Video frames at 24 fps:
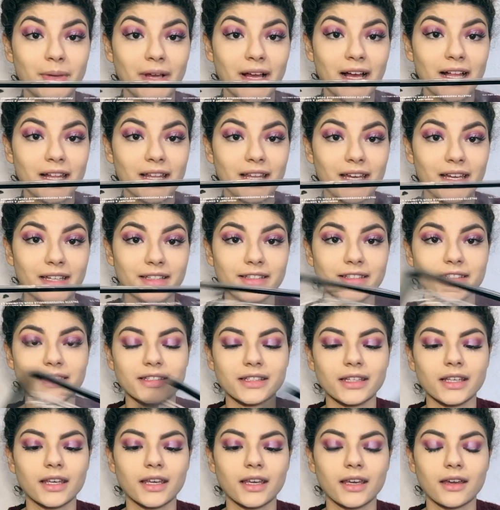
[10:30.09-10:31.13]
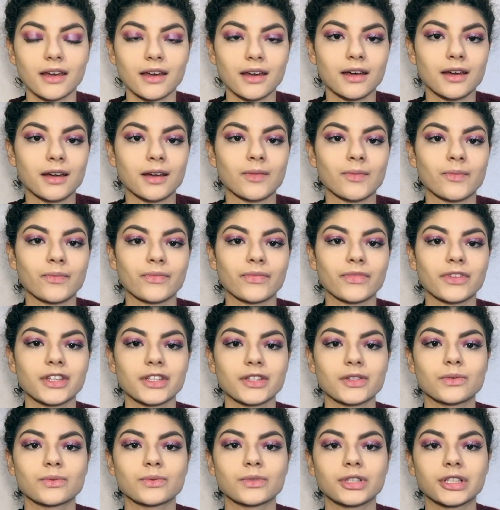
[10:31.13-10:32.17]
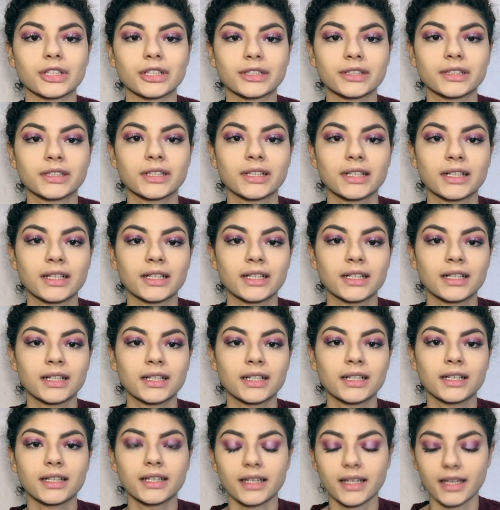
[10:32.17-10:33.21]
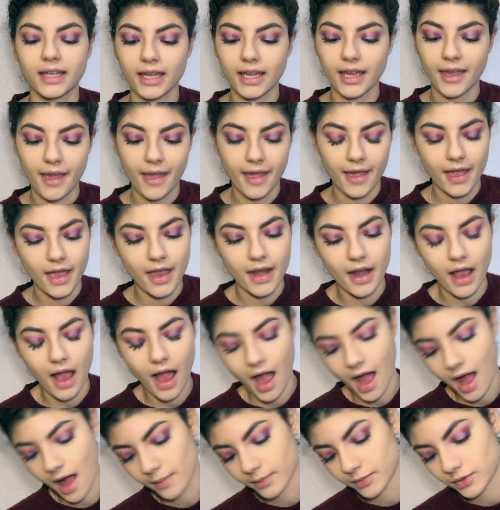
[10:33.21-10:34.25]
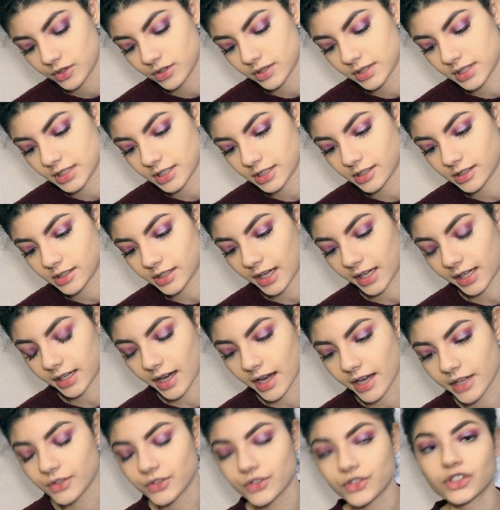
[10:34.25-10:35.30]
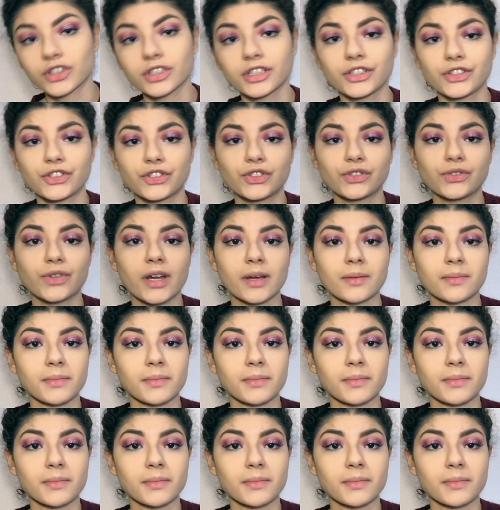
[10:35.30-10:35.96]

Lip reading: palette, this one, and I'm using, like, I usually do a